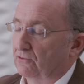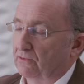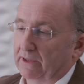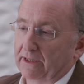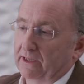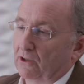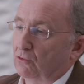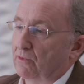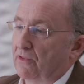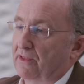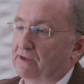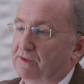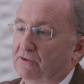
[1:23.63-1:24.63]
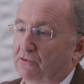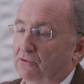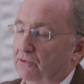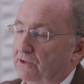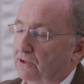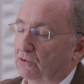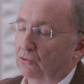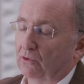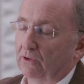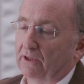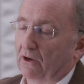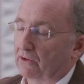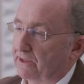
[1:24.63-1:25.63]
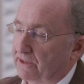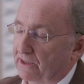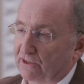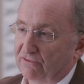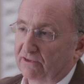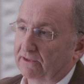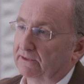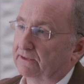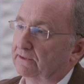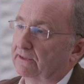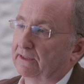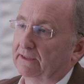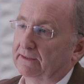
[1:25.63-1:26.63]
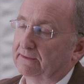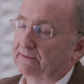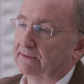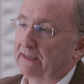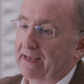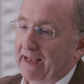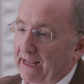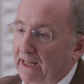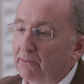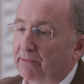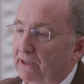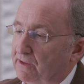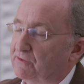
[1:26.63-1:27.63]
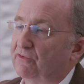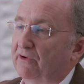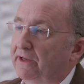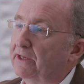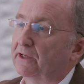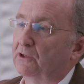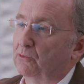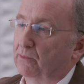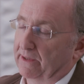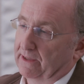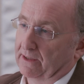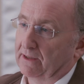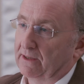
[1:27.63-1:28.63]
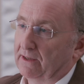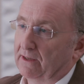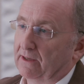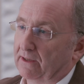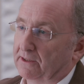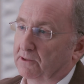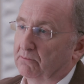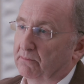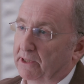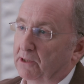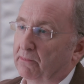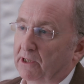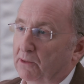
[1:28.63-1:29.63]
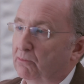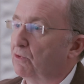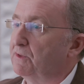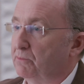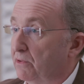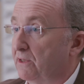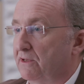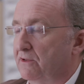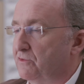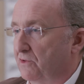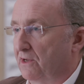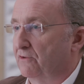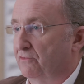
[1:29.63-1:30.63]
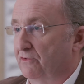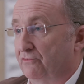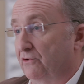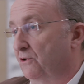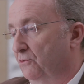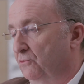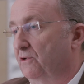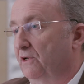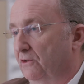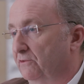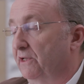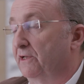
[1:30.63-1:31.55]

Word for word: really go with us through the whole architecture and helping us finding the way and the many, many possibilities you have if you go cloud